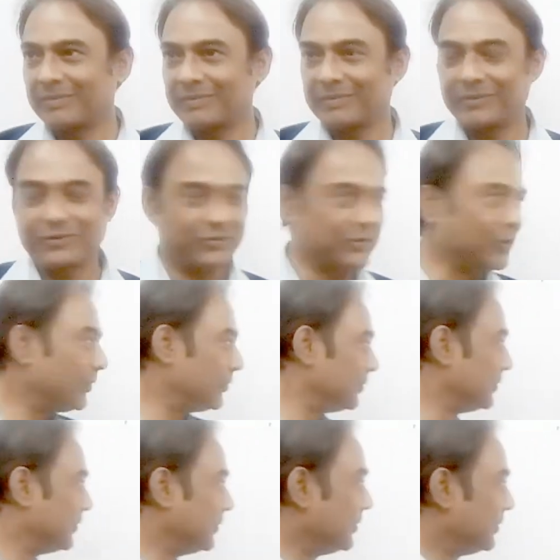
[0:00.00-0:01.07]

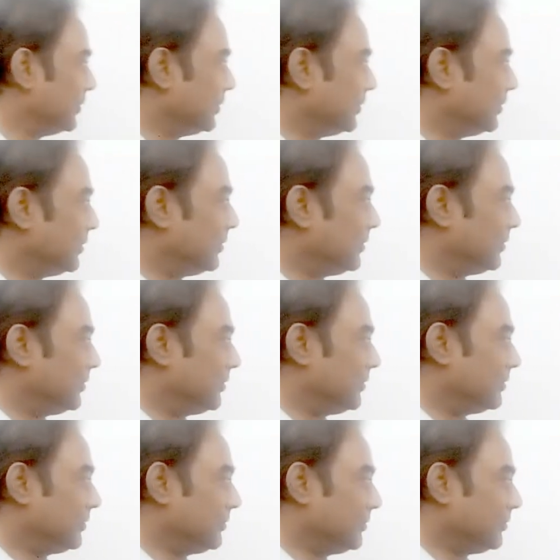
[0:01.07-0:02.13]
So,
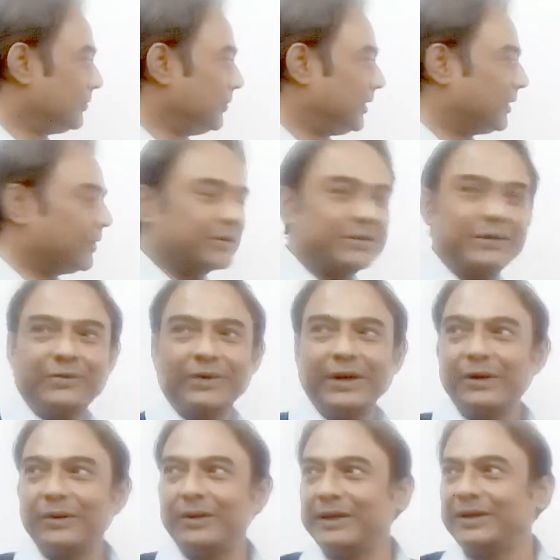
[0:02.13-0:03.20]
we
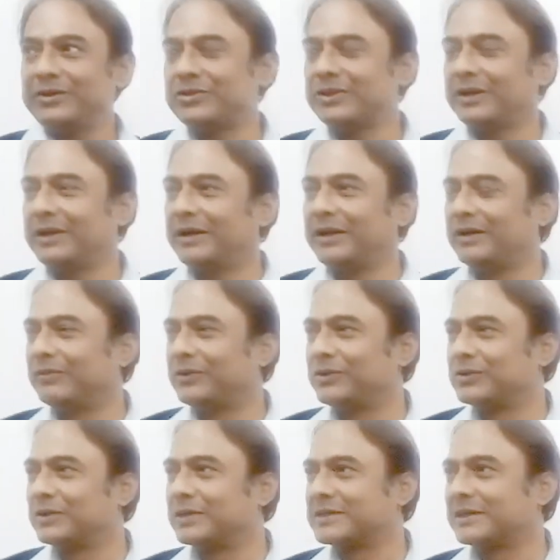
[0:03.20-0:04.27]
concentrate on each the
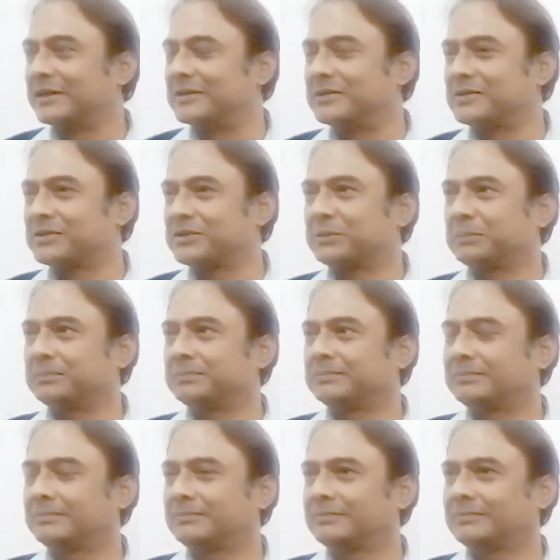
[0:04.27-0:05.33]
individual skills.
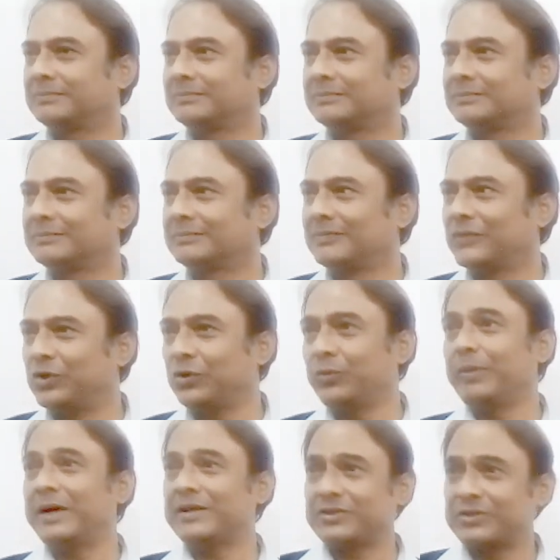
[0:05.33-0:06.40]
You
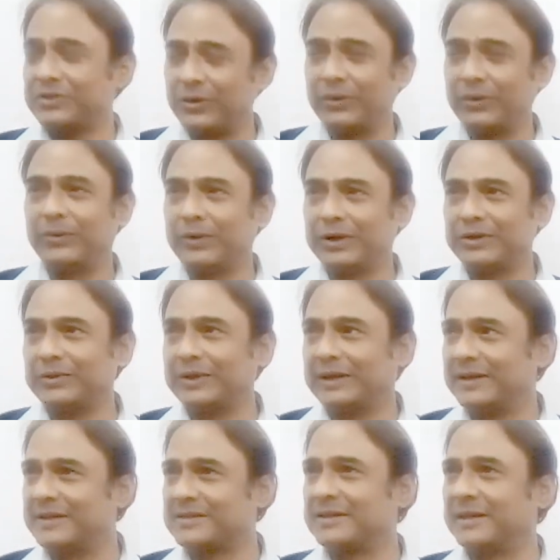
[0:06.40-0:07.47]
must know what you are
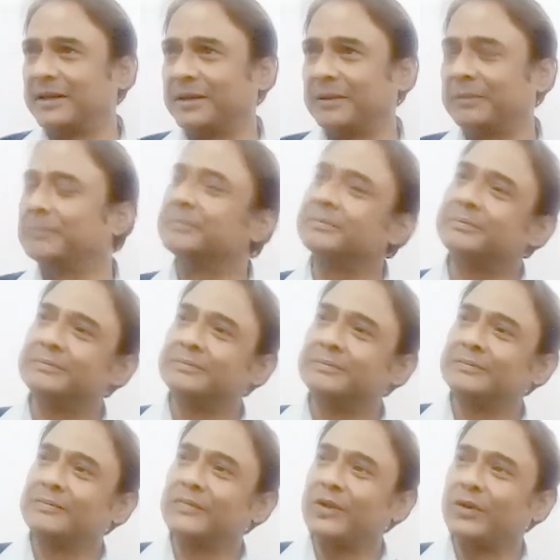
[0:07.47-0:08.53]
listening,
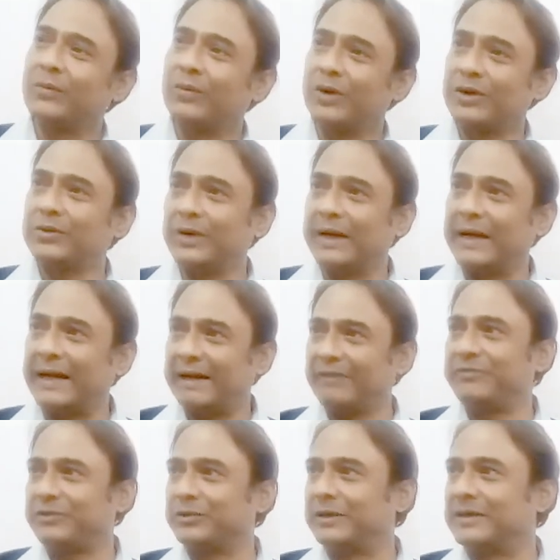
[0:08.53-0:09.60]
what you
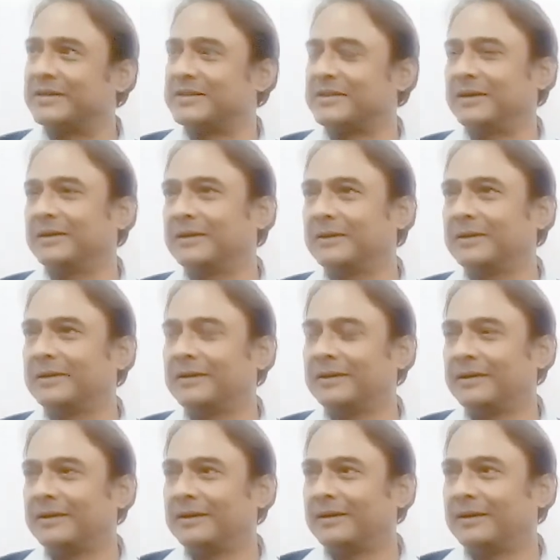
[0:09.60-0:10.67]
have to listen
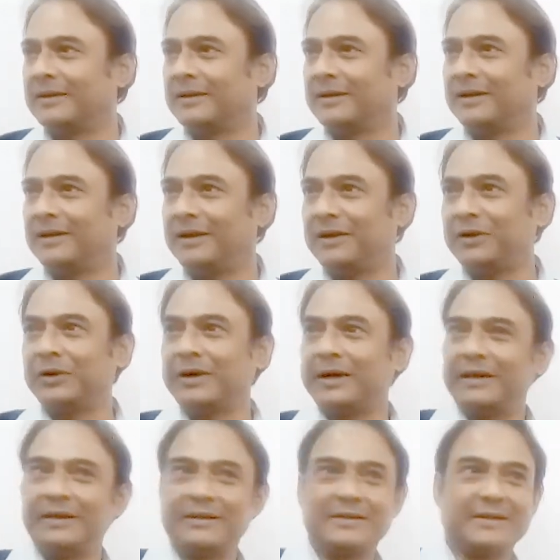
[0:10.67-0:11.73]
in your
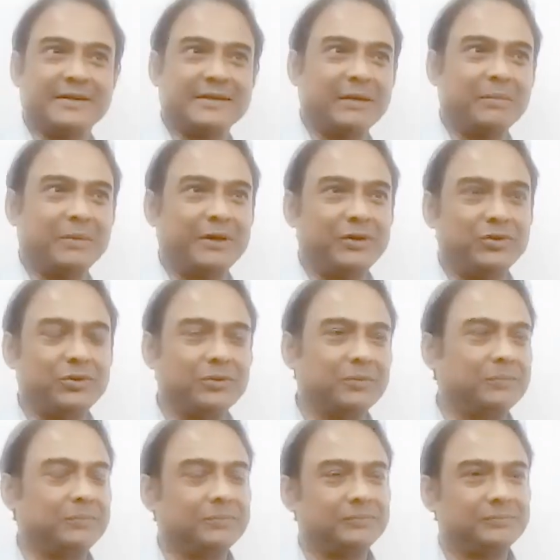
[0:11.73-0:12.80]
IELTS
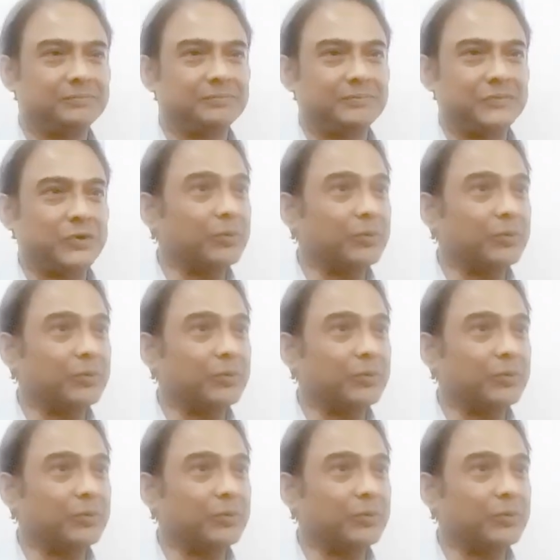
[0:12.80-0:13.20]
examination. You